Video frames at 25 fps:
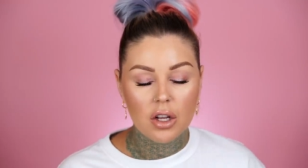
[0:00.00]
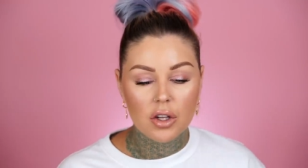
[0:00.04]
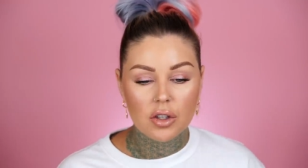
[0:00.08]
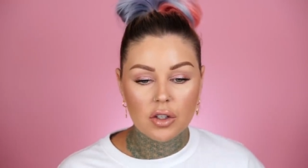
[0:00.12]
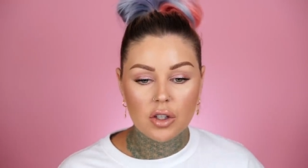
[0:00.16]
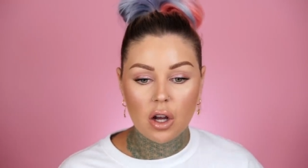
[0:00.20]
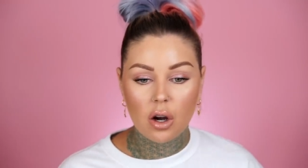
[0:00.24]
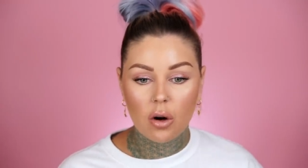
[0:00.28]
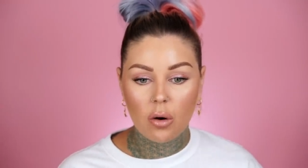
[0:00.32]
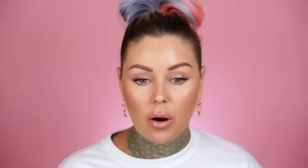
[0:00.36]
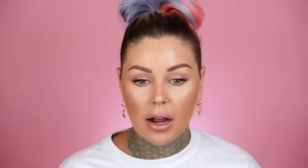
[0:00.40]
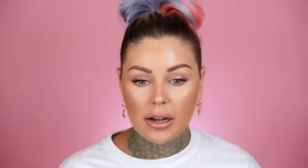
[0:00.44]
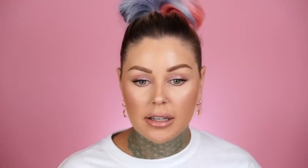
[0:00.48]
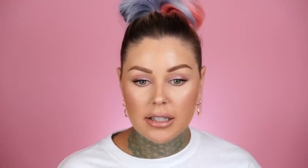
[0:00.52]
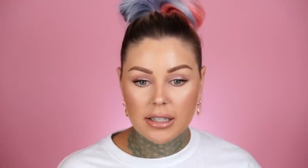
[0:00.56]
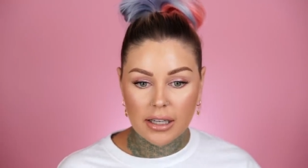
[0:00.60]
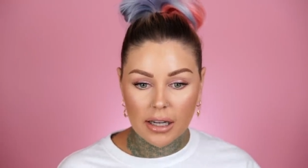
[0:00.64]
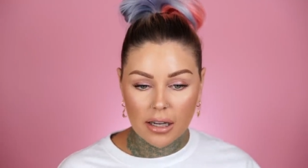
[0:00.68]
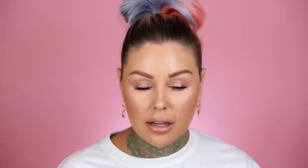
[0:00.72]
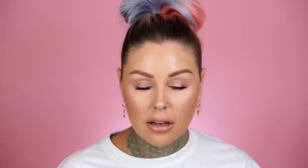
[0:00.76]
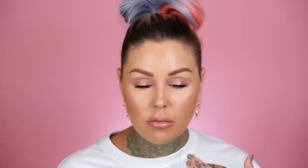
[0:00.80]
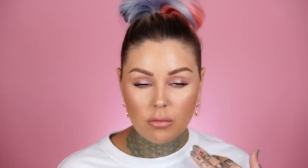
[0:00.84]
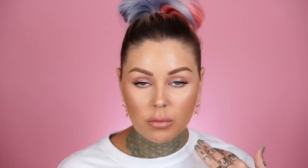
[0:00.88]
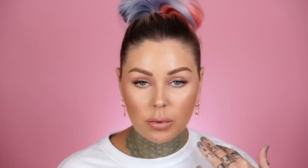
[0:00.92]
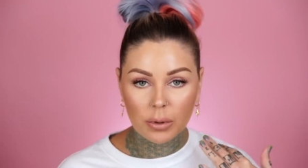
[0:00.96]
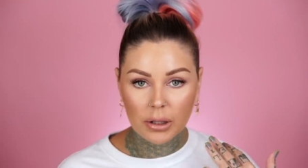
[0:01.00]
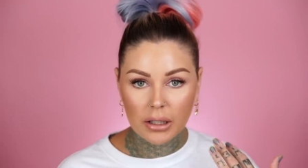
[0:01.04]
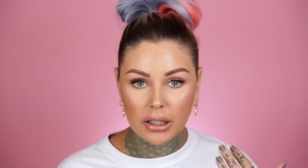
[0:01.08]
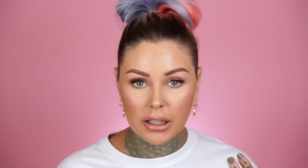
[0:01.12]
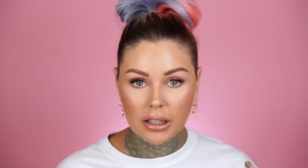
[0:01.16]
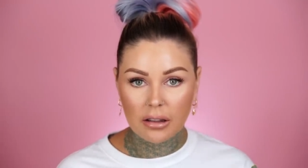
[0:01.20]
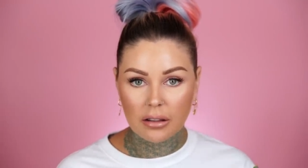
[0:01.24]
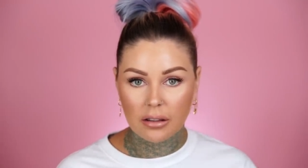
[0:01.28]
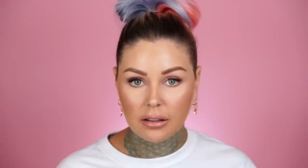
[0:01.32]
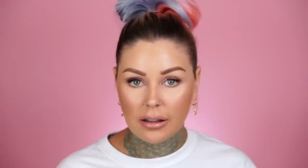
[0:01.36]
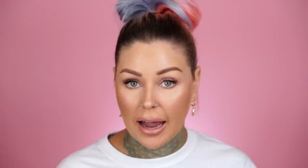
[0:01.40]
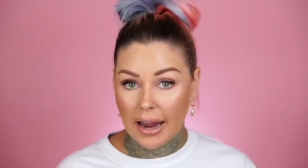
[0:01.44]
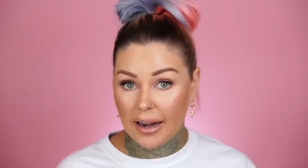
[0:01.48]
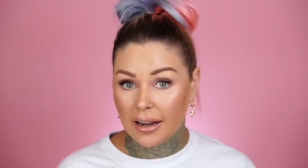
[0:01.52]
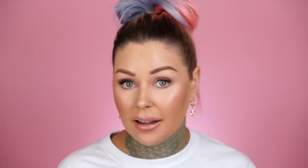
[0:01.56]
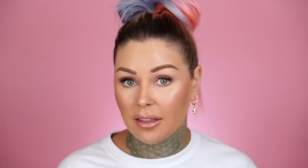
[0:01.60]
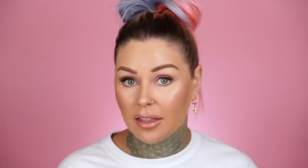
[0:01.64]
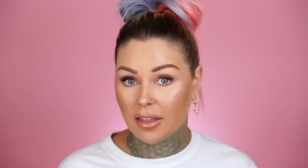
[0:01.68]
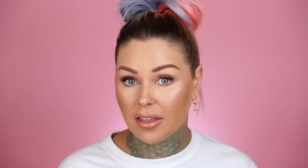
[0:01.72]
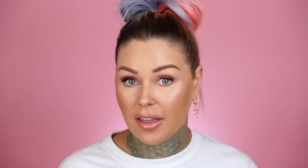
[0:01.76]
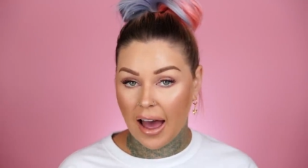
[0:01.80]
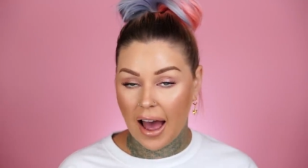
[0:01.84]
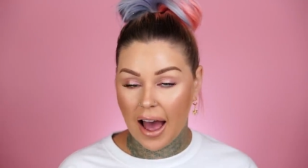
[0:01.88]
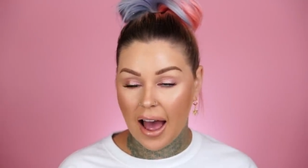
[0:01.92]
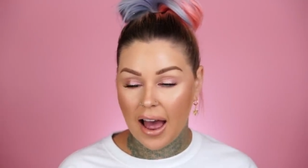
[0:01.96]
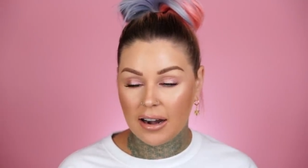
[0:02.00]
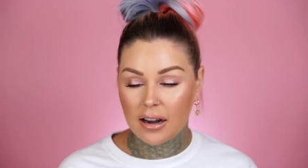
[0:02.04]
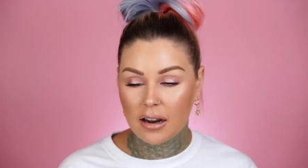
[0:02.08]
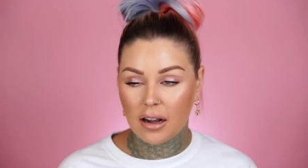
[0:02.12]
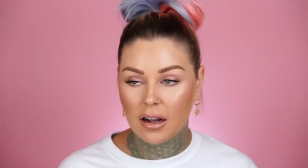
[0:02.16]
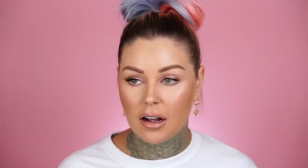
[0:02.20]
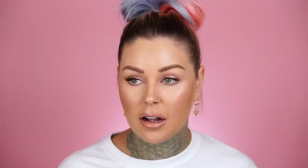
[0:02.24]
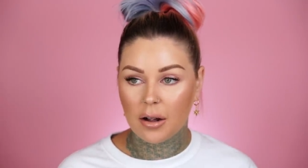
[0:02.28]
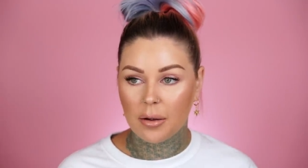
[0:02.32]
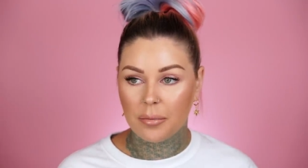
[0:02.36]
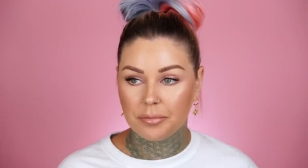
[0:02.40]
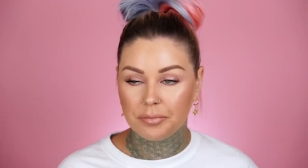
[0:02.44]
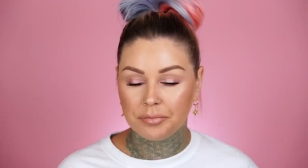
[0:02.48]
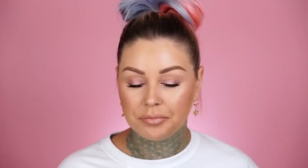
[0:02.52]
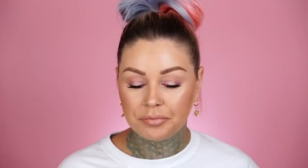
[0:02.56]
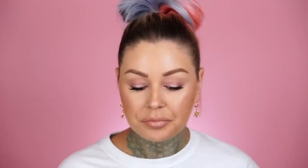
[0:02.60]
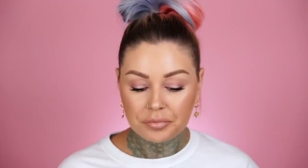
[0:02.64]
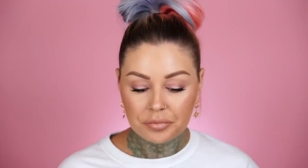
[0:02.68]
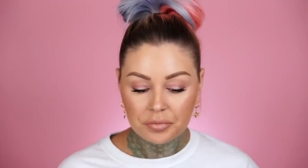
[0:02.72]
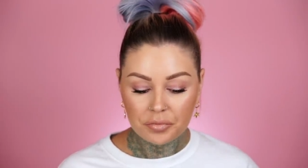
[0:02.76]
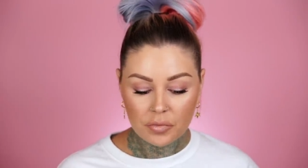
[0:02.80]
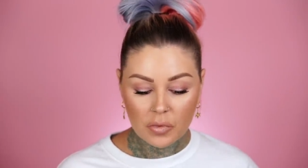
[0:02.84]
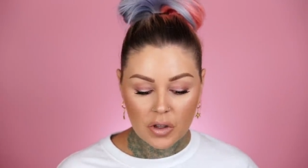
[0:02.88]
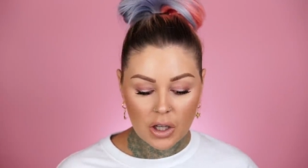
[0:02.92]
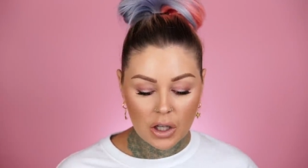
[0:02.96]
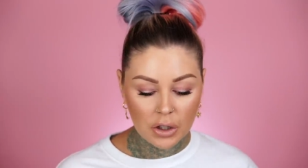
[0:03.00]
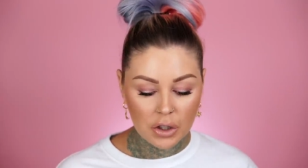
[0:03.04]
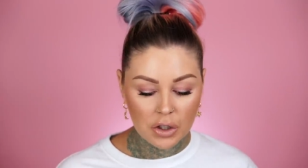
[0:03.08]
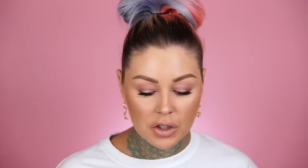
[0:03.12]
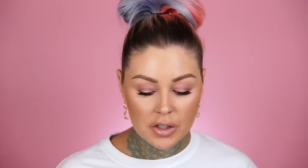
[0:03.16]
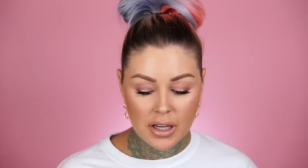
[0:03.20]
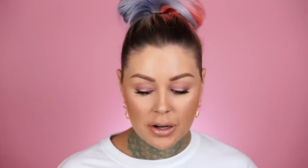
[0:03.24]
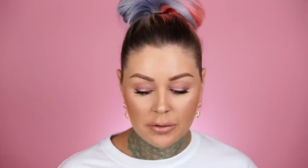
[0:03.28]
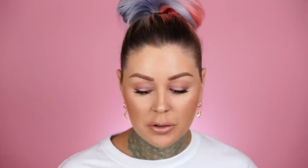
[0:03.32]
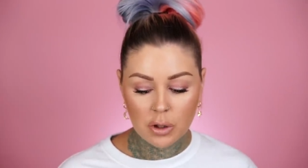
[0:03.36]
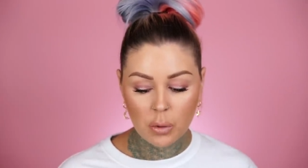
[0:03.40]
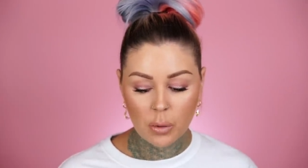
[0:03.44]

So I did really like that. You just have